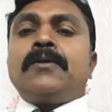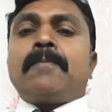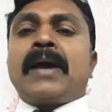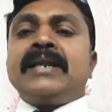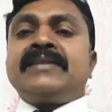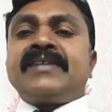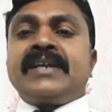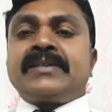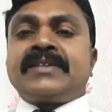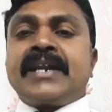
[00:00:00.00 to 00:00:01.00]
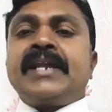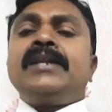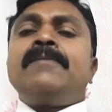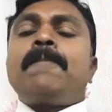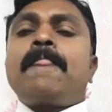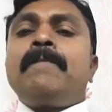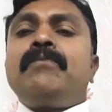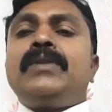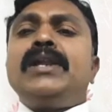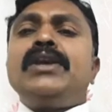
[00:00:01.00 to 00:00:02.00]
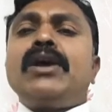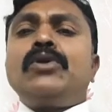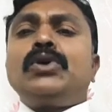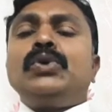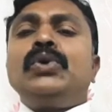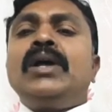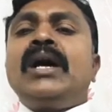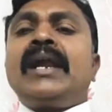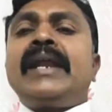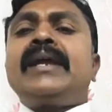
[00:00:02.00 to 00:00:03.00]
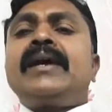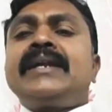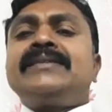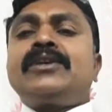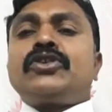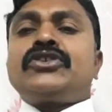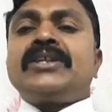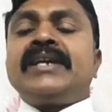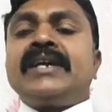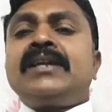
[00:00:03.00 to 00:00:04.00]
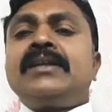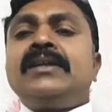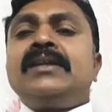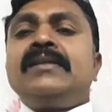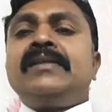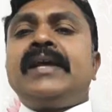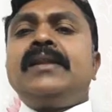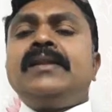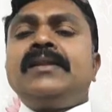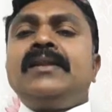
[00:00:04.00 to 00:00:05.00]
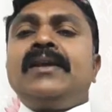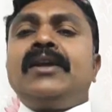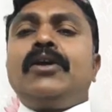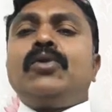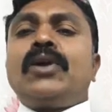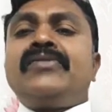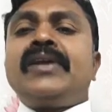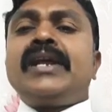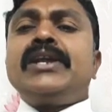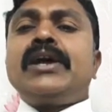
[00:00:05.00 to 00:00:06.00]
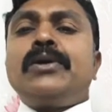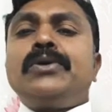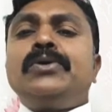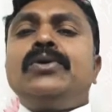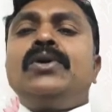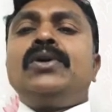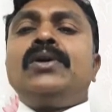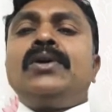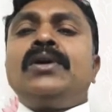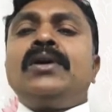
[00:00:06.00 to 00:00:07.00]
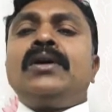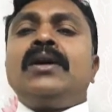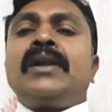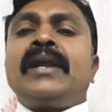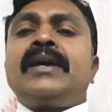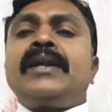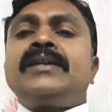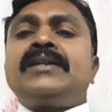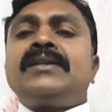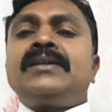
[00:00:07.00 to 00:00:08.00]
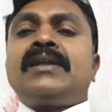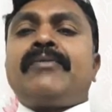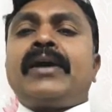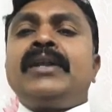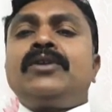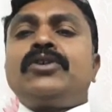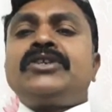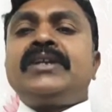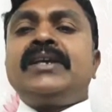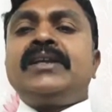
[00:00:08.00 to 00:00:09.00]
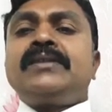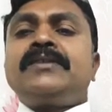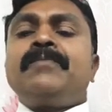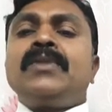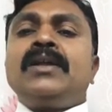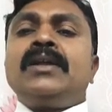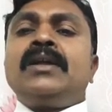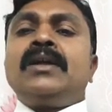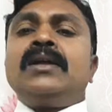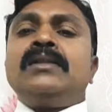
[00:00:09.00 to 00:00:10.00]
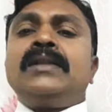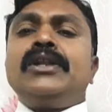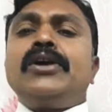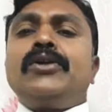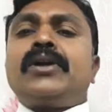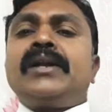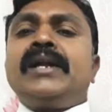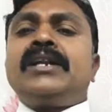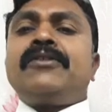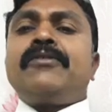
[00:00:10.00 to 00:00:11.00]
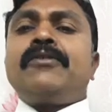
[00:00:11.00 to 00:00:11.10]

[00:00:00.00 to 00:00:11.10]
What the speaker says: pilot study. Then you have to recorrect the questionnaire. Then you have to once again you have to recorrect the final questionnaire. Then you have to conduct